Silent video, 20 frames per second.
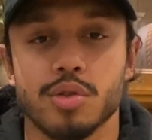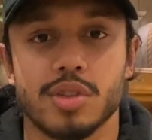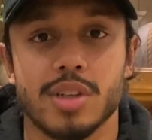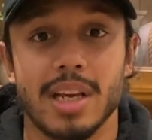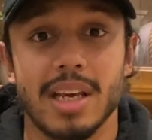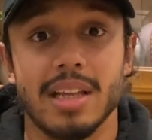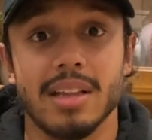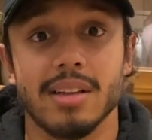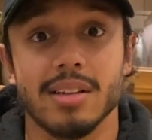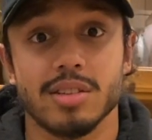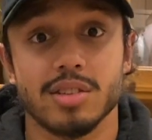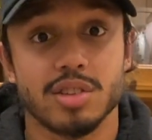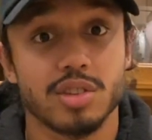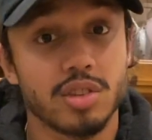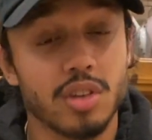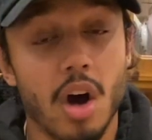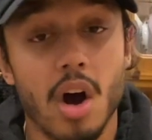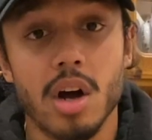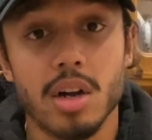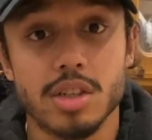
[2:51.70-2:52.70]
to either
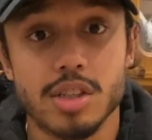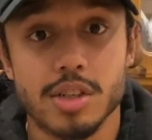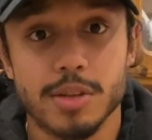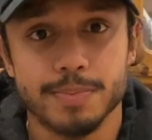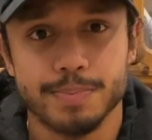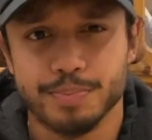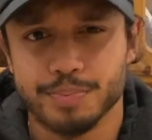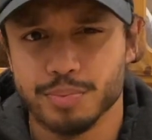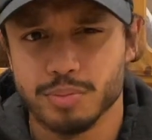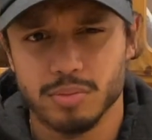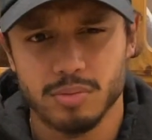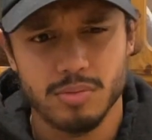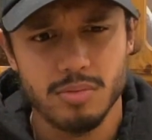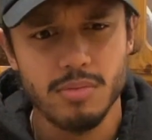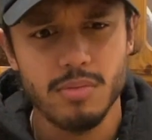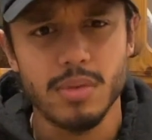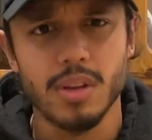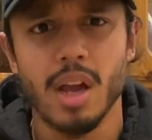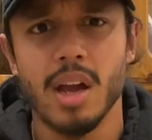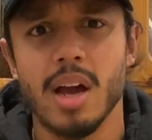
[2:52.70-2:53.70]
start
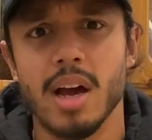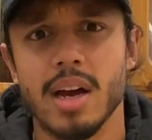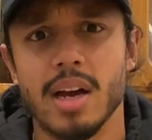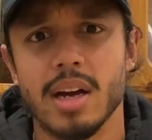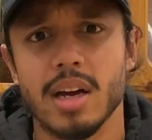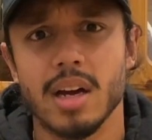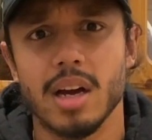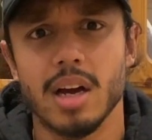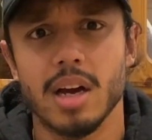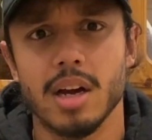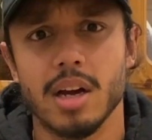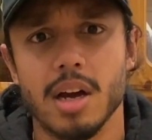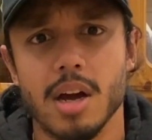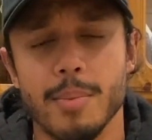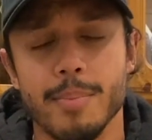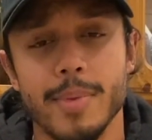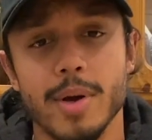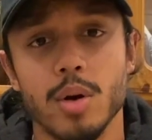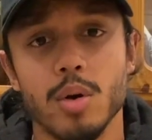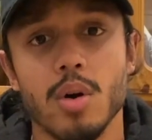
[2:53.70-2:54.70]
a
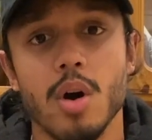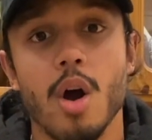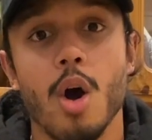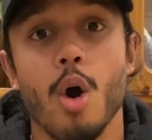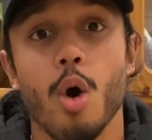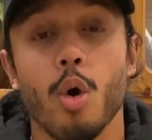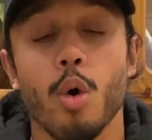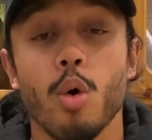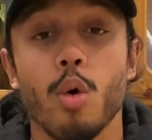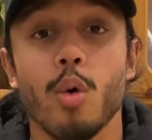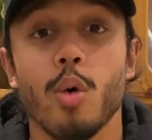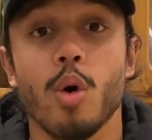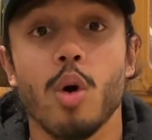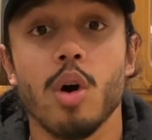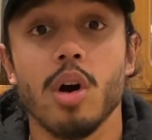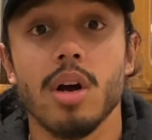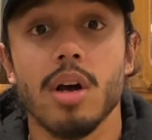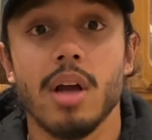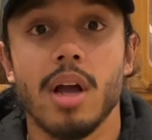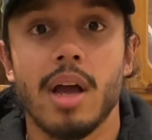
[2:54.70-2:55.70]
meal
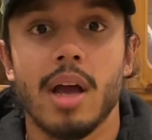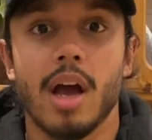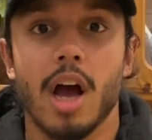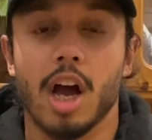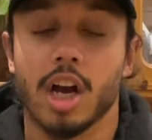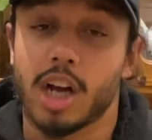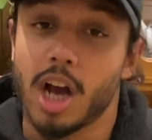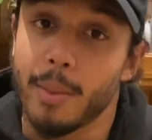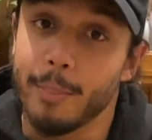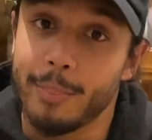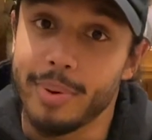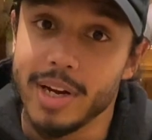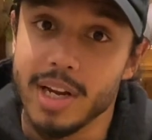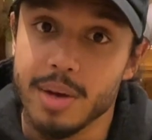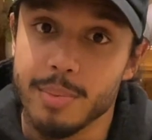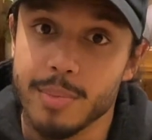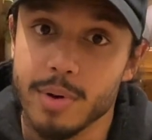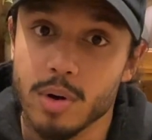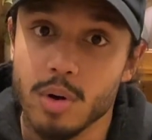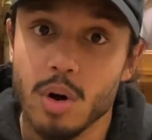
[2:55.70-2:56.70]
or accompany
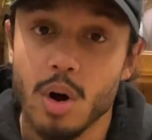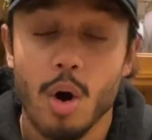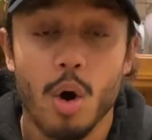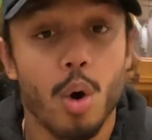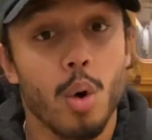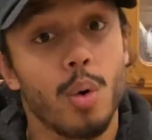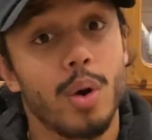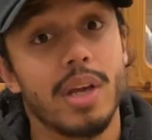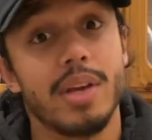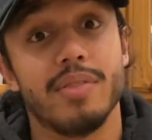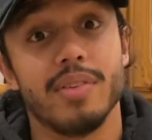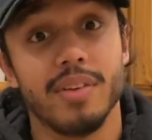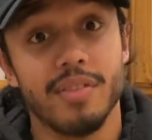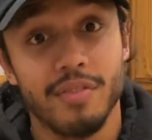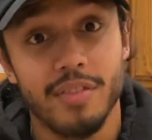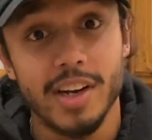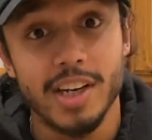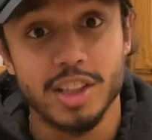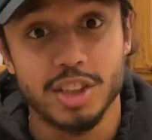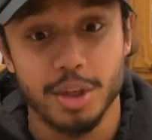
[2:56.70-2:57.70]
a meal or even
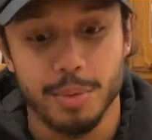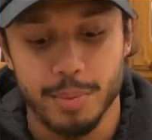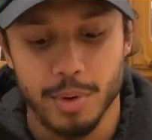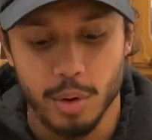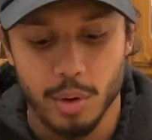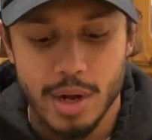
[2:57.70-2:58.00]
finish a meal.